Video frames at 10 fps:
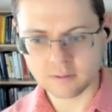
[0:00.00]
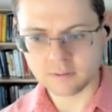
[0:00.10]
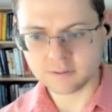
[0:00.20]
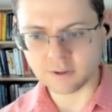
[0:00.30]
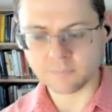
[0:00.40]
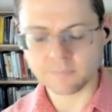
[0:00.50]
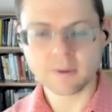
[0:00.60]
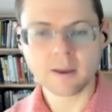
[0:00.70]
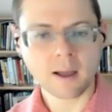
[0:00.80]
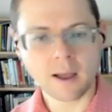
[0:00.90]
So
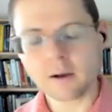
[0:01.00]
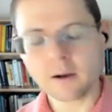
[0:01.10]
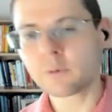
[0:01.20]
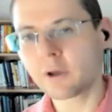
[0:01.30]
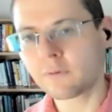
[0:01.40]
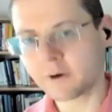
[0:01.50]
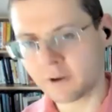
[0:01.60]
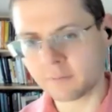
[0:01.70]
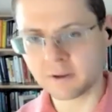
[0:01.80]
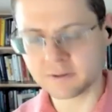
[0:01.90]
how can we
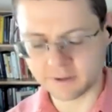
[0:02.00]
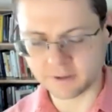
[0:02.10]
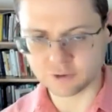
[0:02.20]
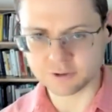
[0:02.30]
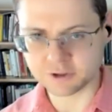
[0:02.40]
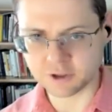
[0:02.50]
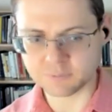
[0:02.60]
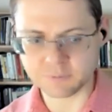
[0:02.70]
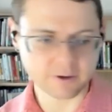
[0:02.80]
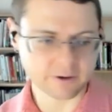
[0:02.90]
overcome these dangerous
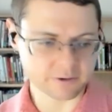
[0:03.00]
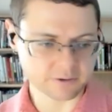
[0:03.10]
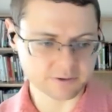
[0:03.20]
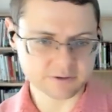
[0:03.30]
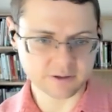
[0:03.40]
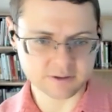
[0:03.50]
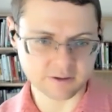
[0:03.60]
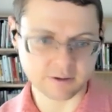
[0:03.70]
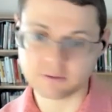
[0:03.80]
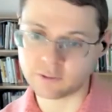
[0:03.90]
judgment errors is
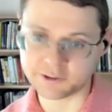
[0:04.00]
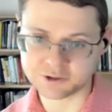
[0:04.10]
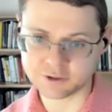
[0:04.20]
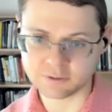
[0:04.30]
a question.